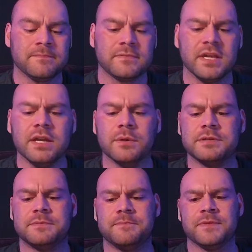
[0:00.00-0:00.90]

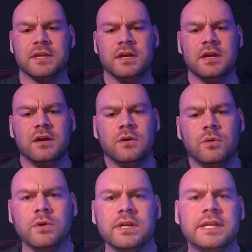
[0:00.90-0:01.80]
Anyways, I
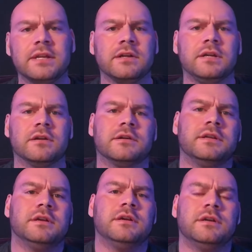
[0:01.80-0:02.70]
wanted to get on here
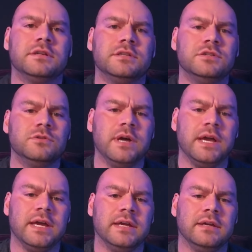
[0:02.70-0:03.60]
and do
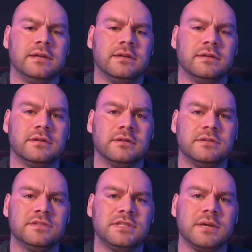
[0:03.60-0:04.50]
a
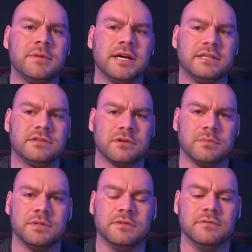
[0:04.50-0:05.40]

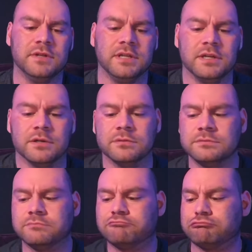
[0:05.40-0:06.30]
semi-scripted video
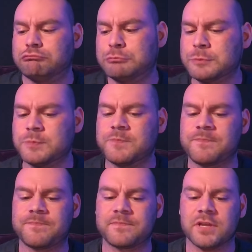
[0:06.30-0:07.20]

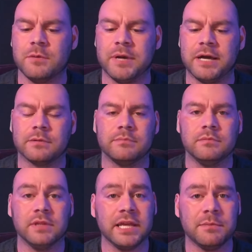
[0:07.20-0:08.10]
about
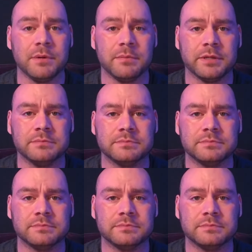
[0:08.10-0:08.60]
length pumping.